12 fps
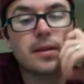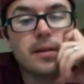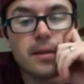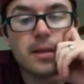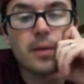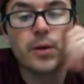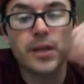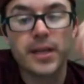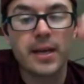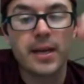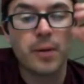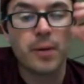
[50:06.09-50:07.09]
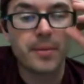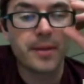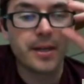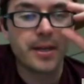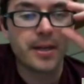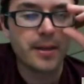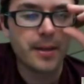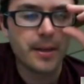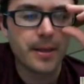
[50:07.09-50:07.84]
They're working on one up there.